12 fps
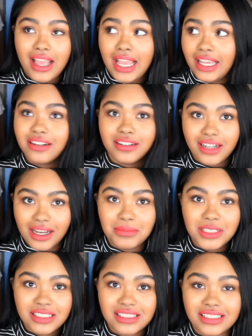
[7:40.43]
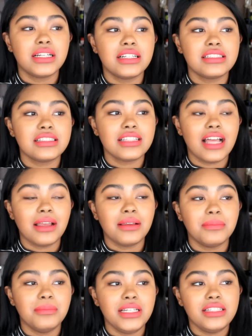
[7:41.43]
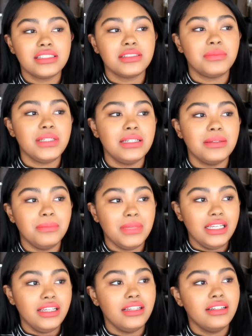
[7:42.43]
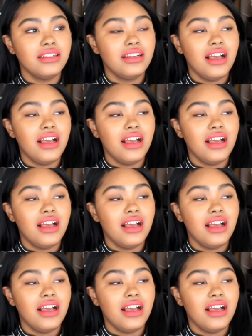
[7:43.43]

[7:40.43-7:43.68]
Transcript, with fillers: hater comments because it's like me just being me